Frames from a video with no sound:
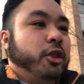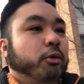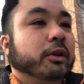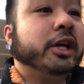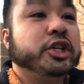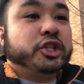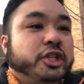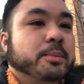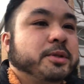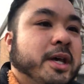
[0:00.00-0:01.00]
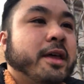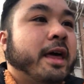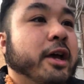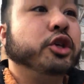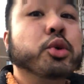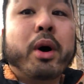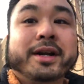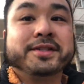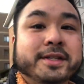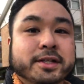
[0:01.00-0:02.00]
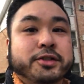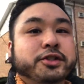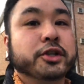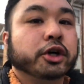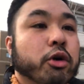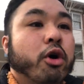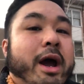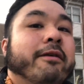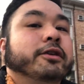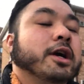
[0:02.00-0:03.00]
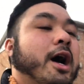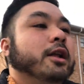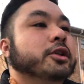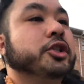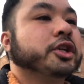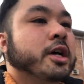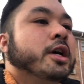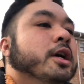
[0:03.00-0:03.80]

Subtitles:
the relationships that you want to see continue to grow after college.